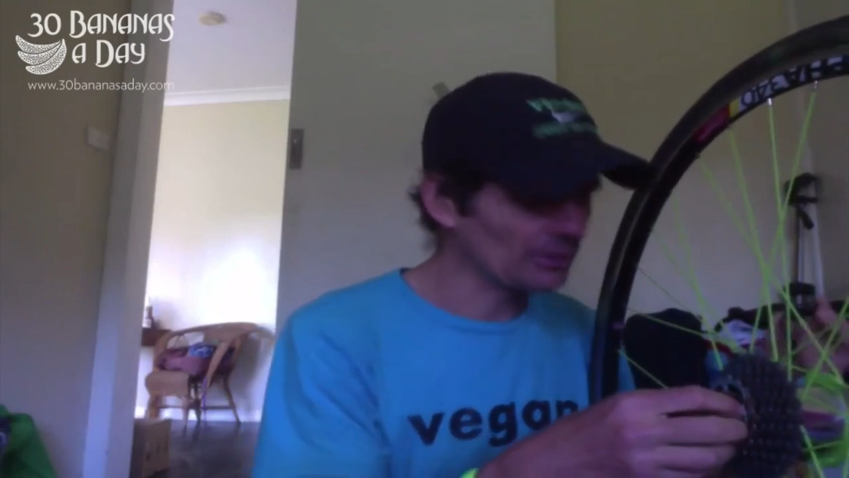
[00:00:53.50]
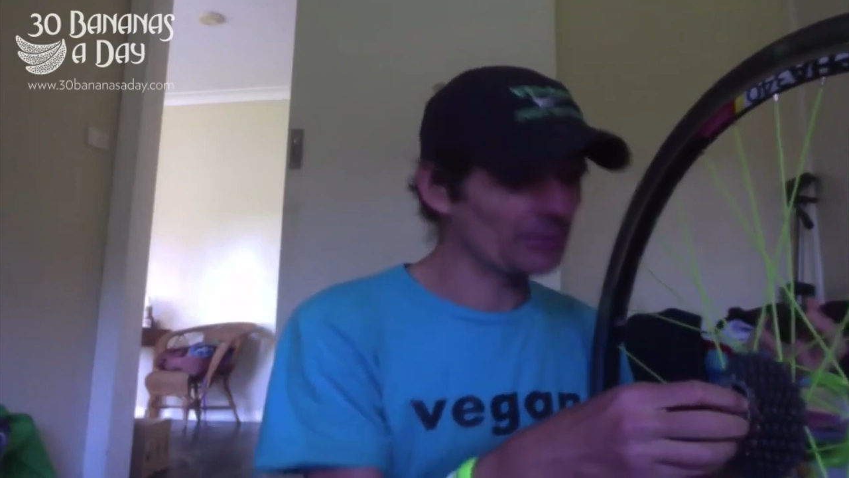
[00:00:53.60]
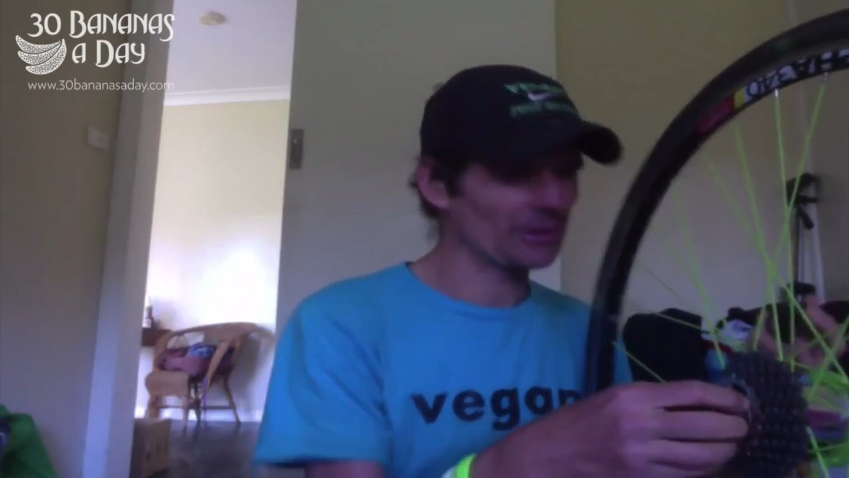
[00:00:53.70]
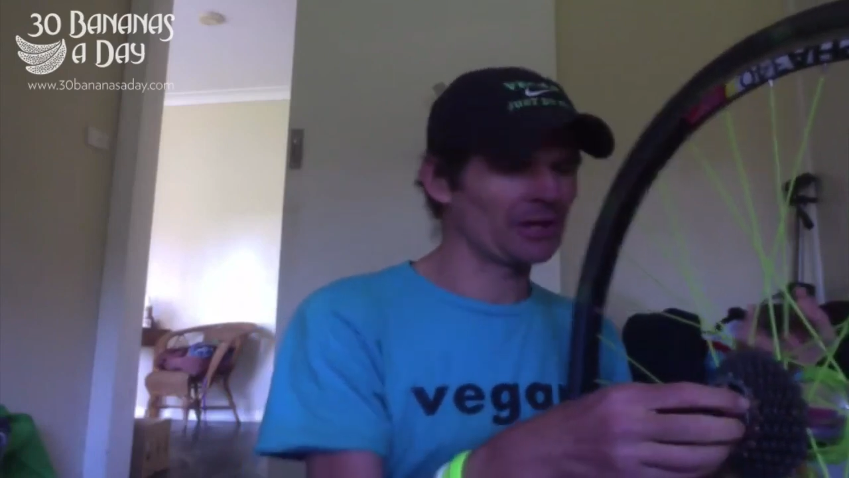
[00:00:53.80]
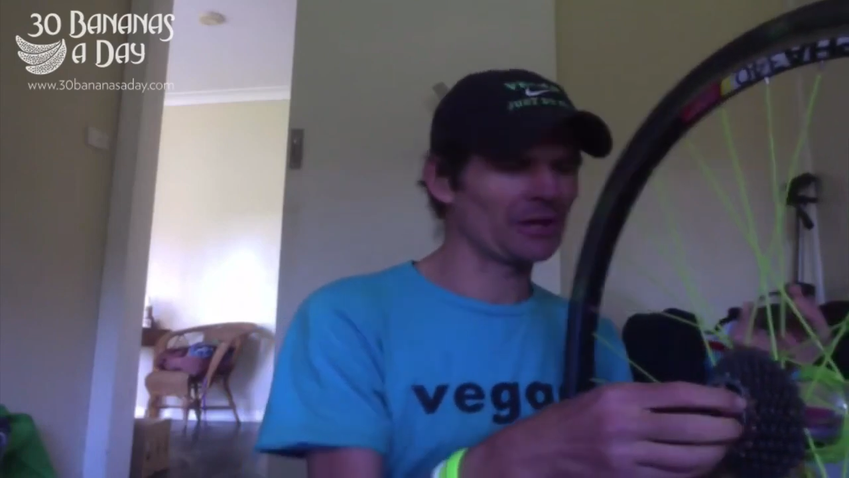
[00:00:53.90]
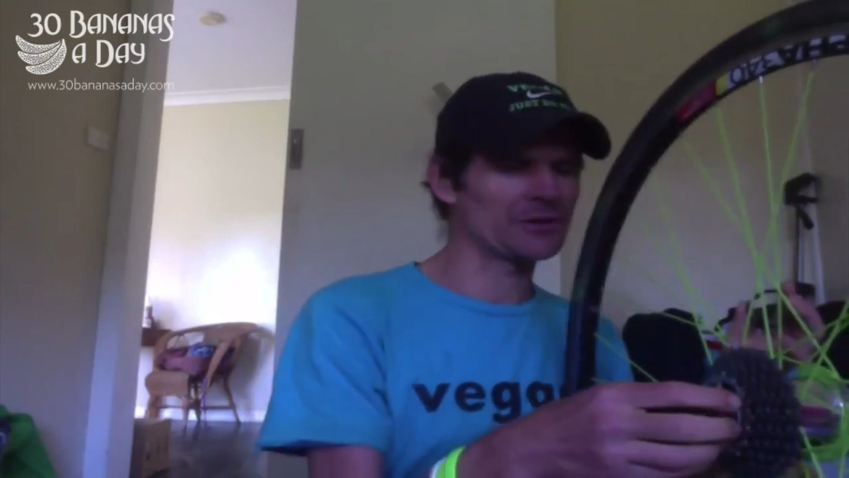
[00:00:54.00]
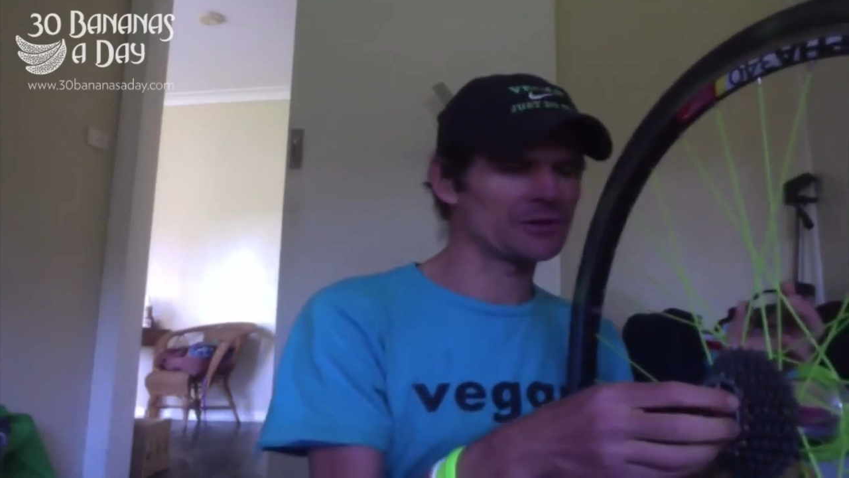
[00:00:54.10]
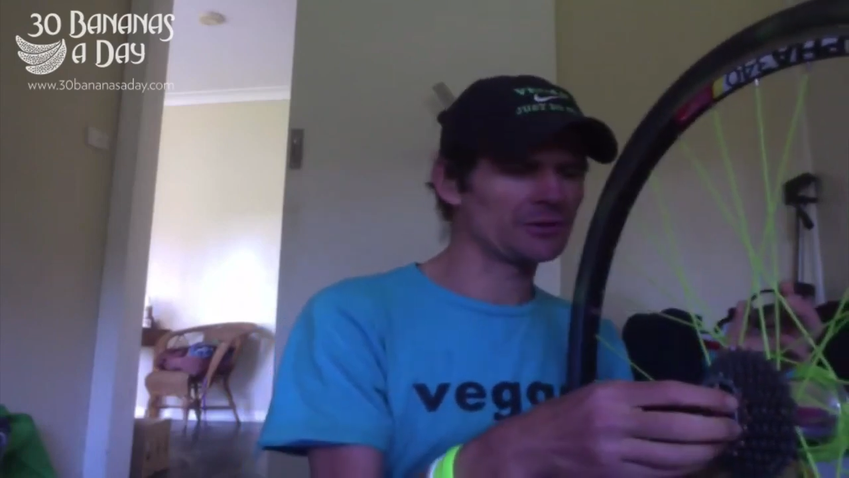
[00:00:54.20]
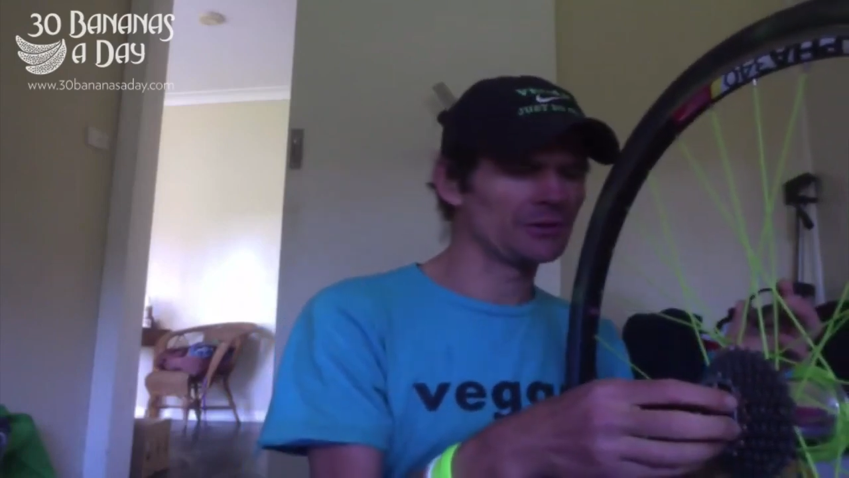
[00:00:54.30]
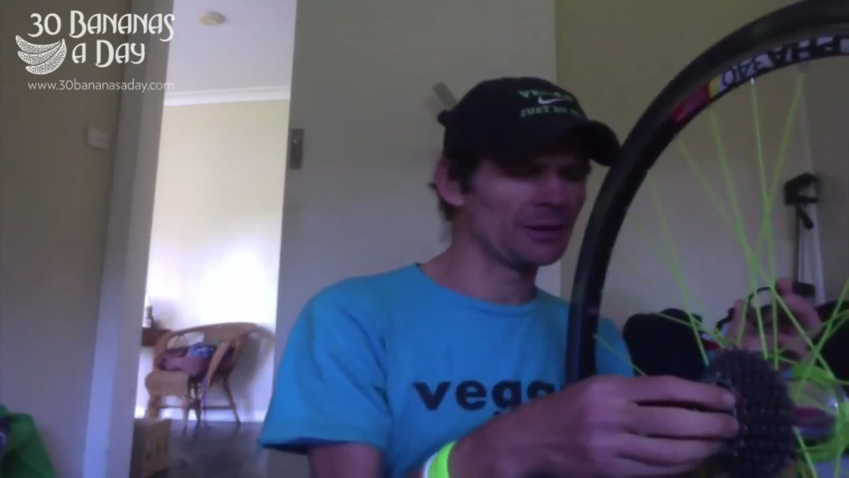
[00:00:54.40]
you don't want to get
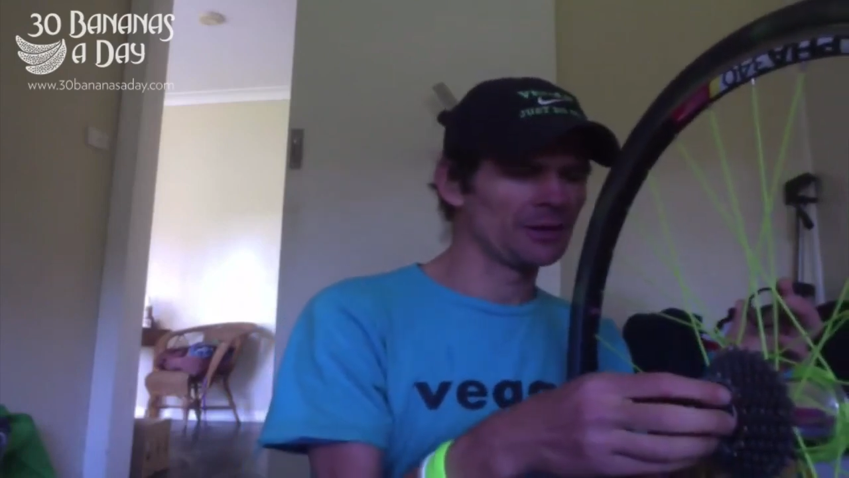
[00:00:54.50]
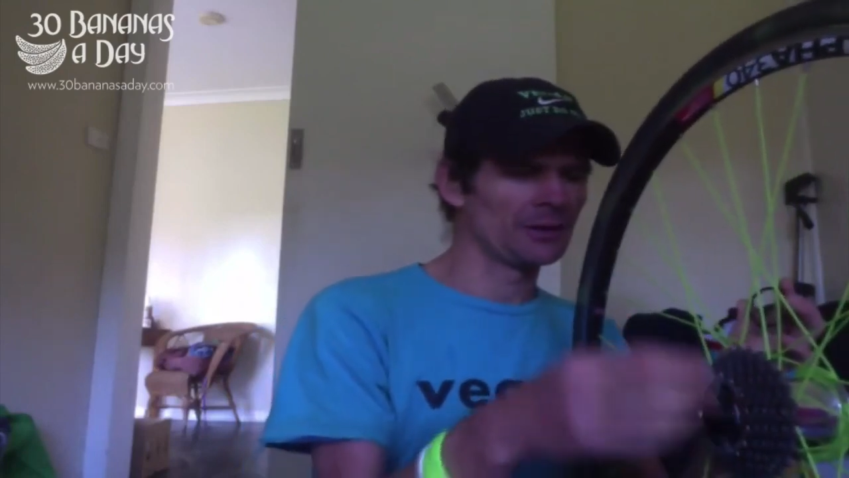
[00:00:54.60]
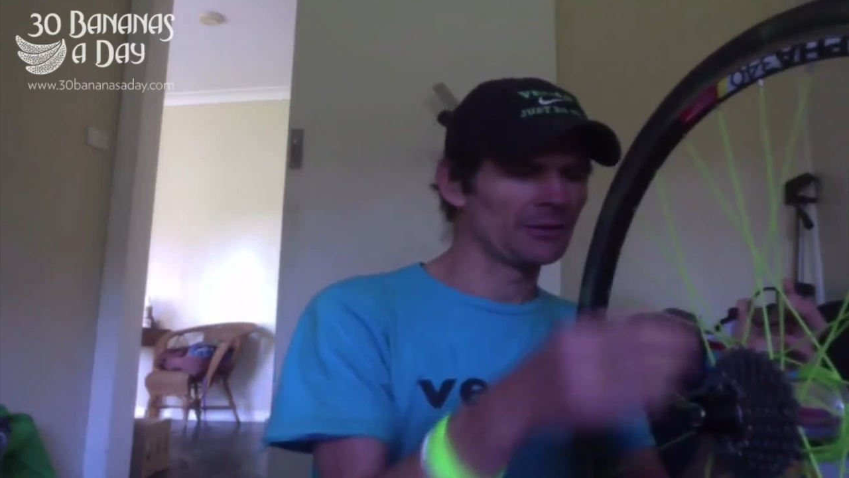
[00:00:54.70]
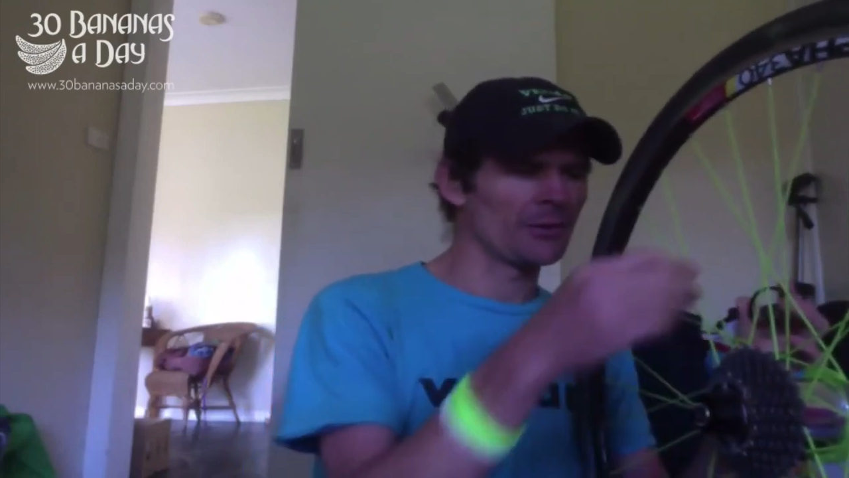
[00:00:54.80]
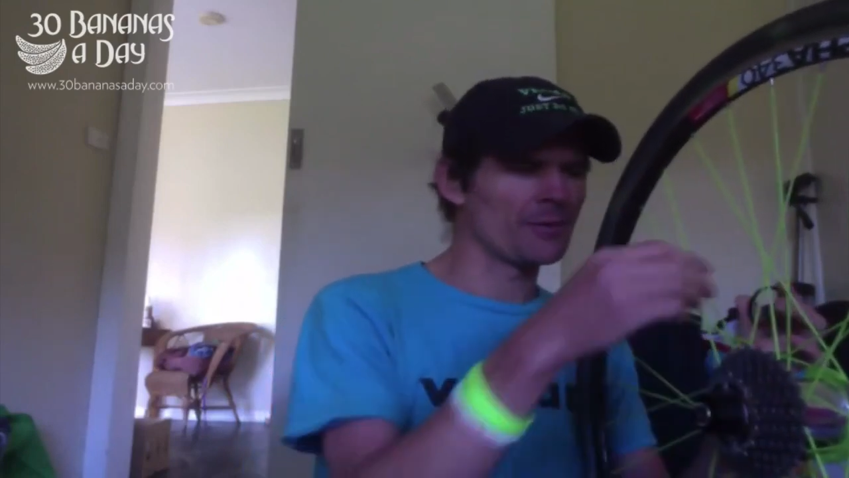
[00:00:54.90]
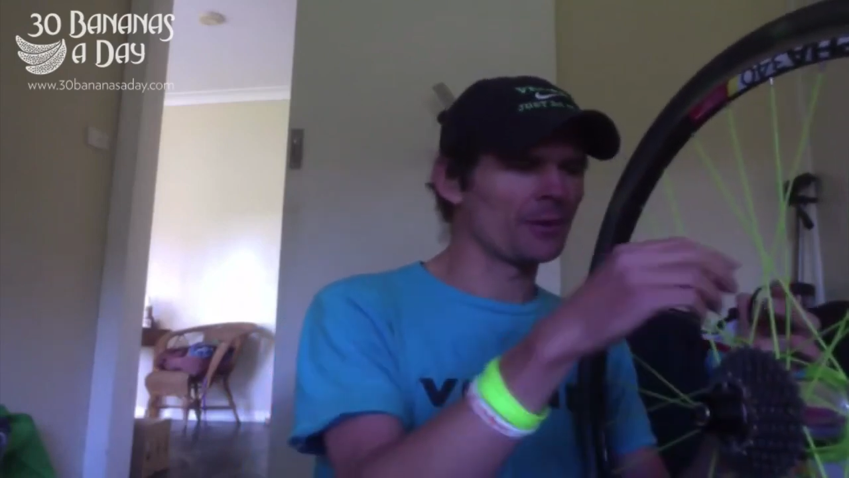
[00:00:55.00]
injured. Well,